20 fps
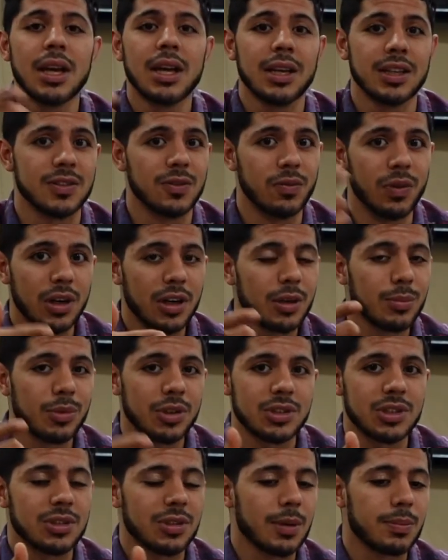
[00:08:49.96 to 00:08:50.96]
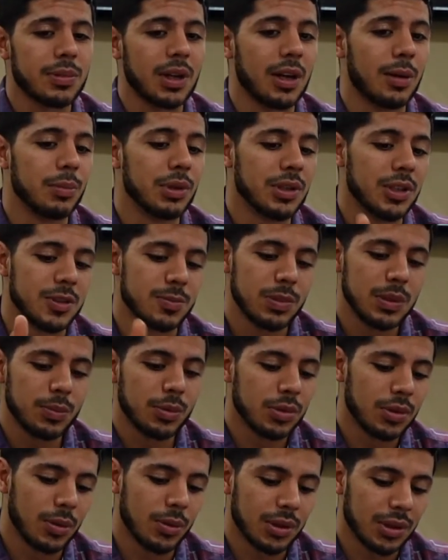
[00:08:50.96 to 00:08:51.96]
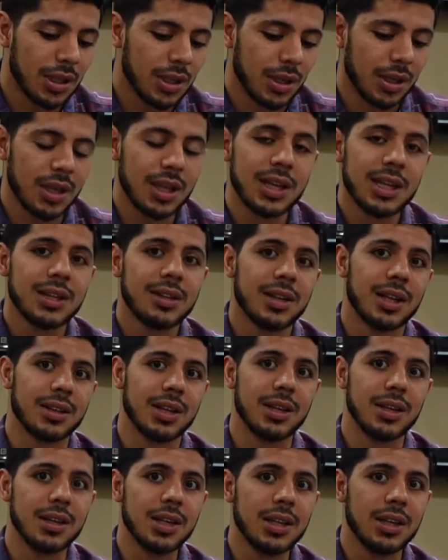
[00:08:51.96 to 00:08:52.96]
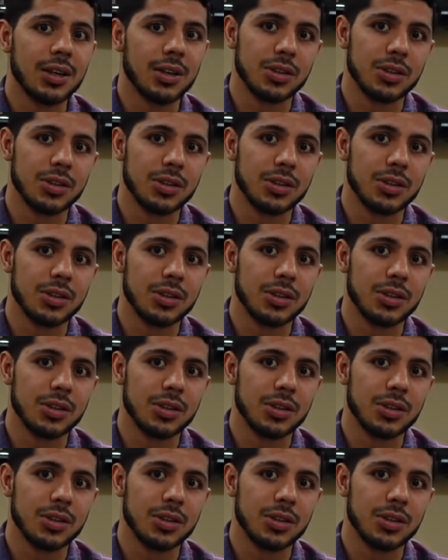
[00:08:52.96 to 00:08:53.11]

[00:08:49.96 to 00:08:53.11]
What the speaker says: It's very much slept on because people don't think that they need it